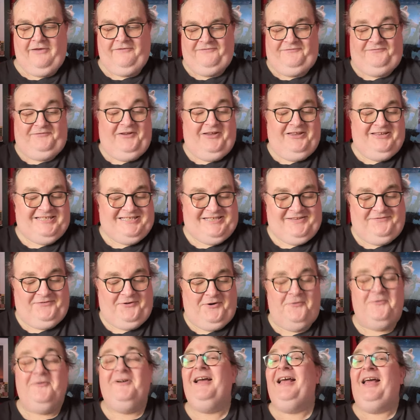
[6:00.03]
First of
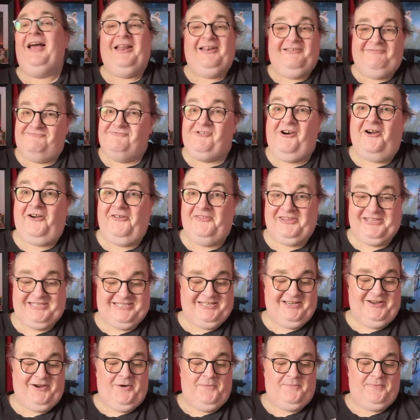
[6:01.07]
all, right on the
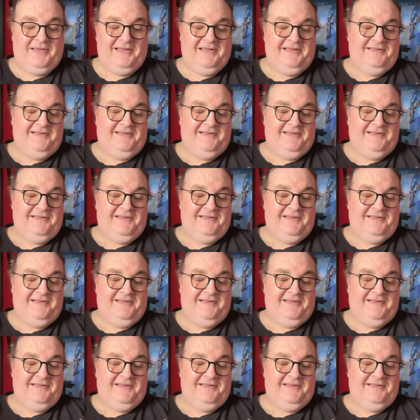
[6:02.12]
top,